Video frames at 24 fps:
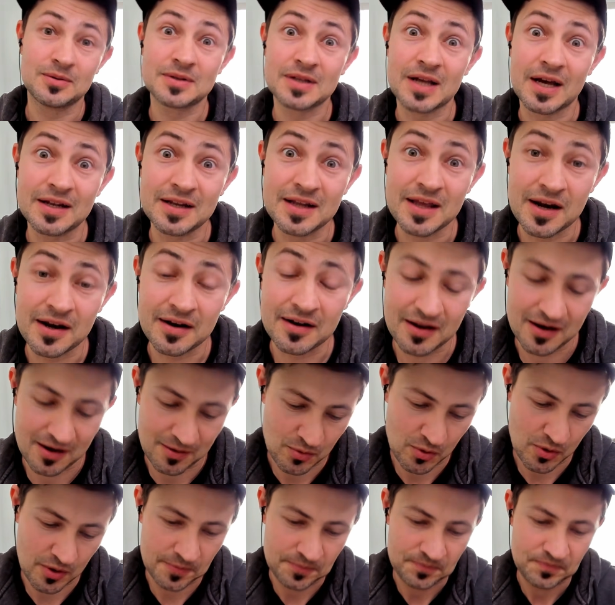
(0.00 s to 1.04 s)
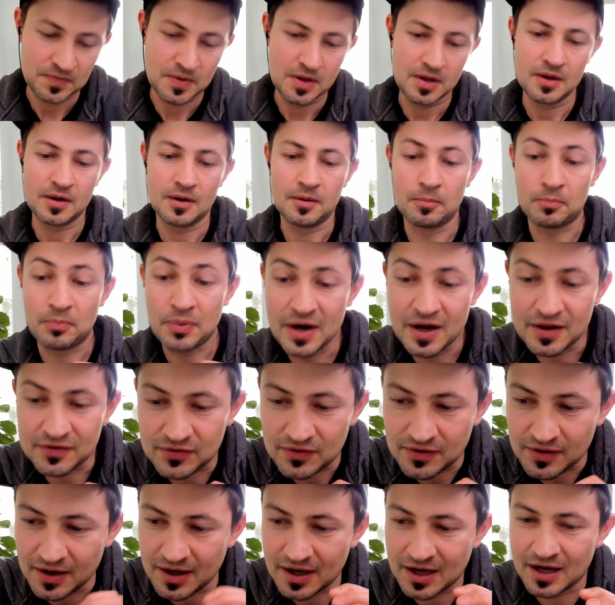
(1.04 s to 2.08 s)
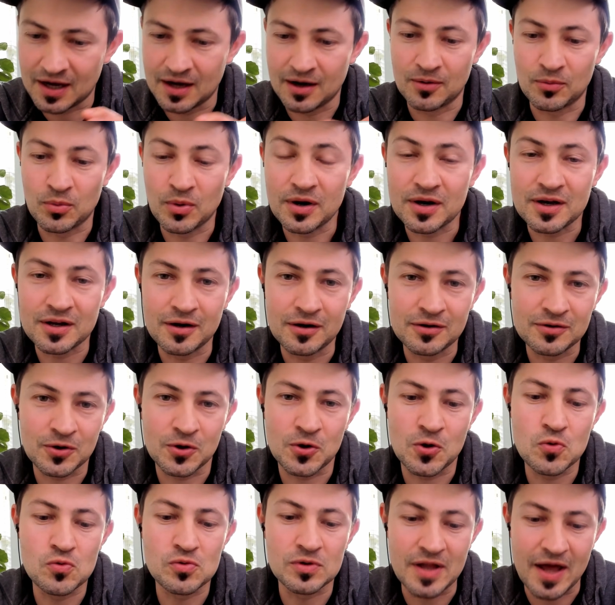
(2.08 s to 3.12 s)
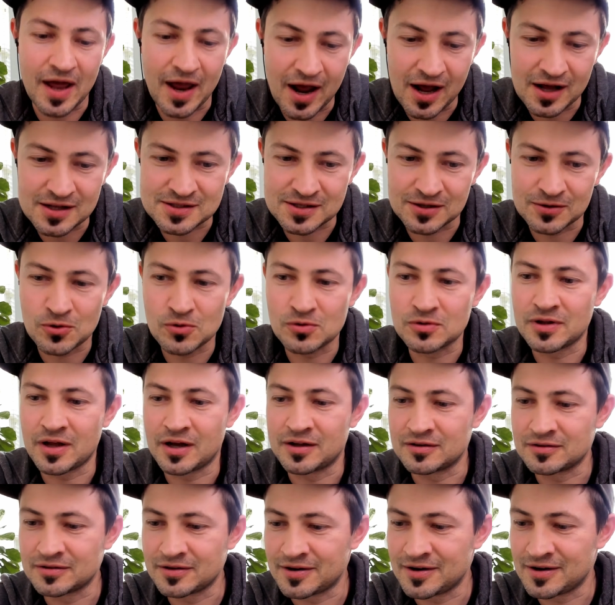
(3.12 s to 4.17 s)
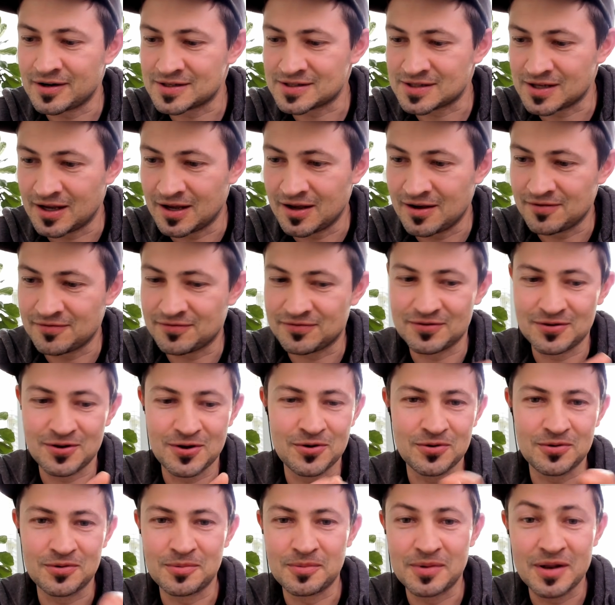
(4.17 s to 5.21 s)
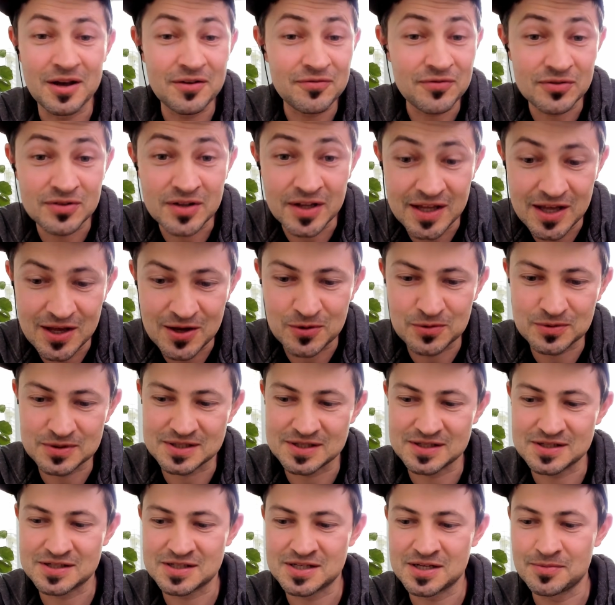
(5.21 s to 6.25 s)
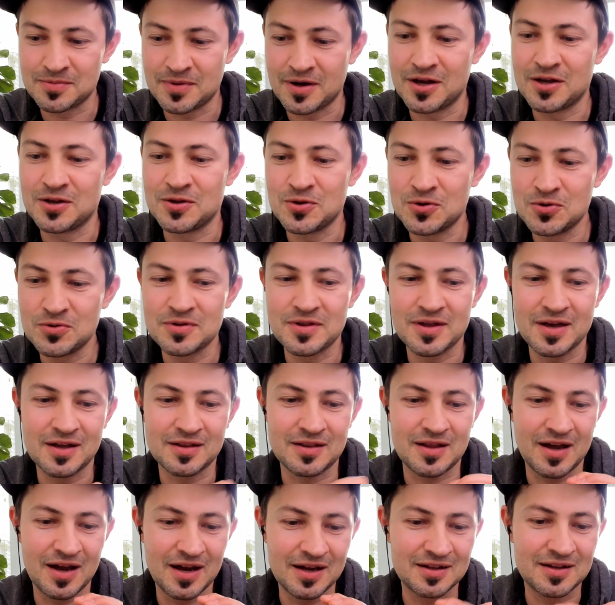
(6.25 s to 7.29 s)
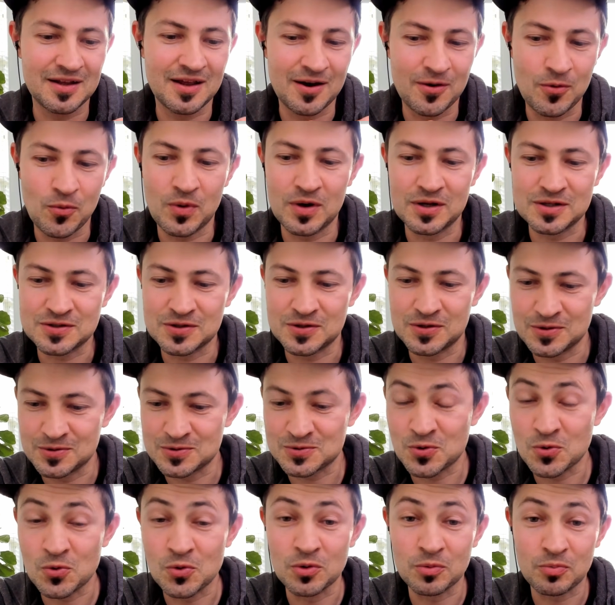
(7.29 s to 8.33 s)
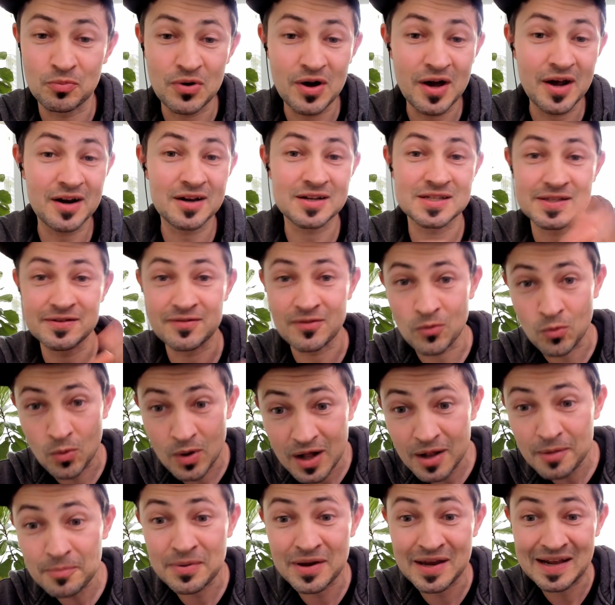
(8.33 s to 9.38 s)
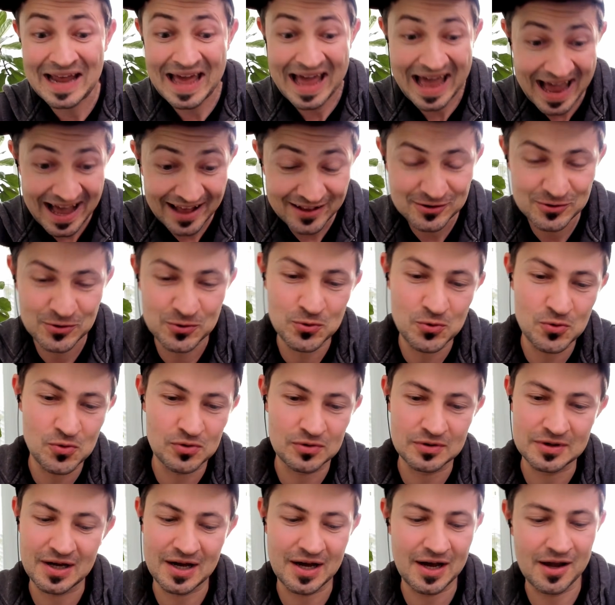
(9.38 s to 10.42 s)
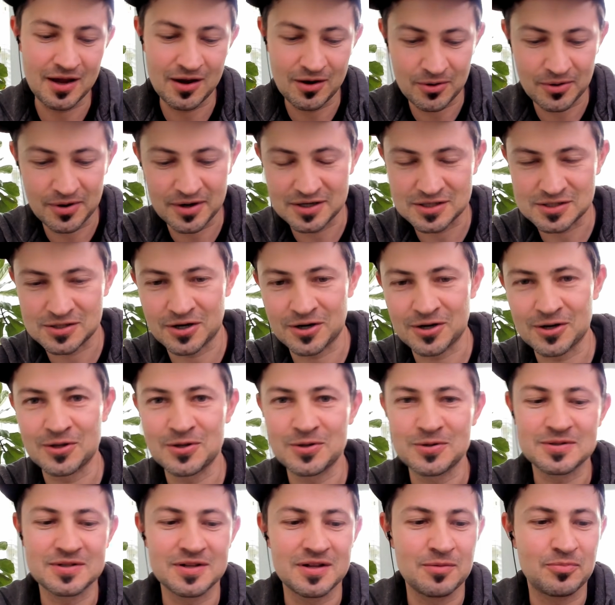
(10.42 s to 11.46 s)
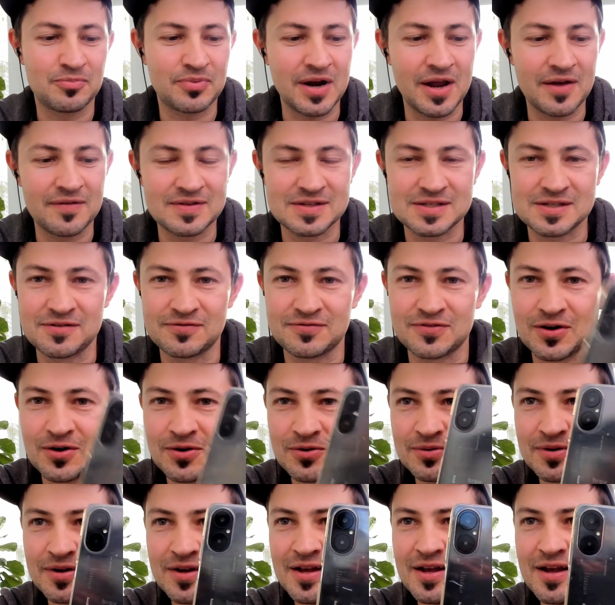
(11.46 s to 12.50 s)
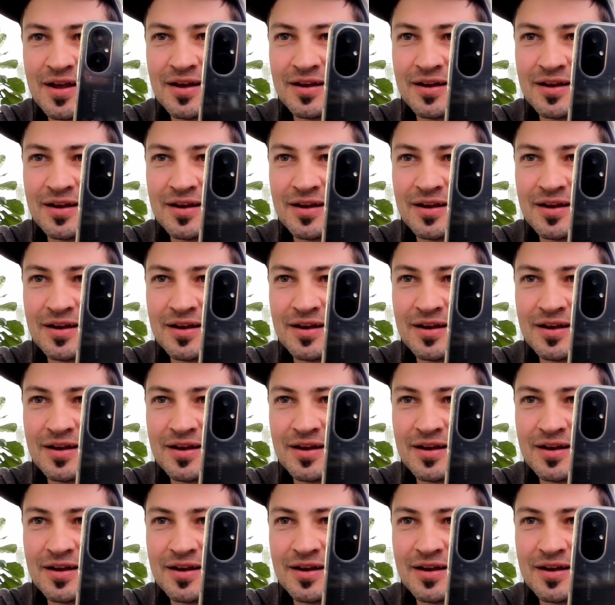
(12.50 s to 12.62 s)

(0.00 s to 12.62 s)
Not needed anymore. But working under Google Ads and Google Analytics, I've known enough of the ecosystem. I knew that I didn't want to use Google products. Even while being at Google, I already started using the privacy phone.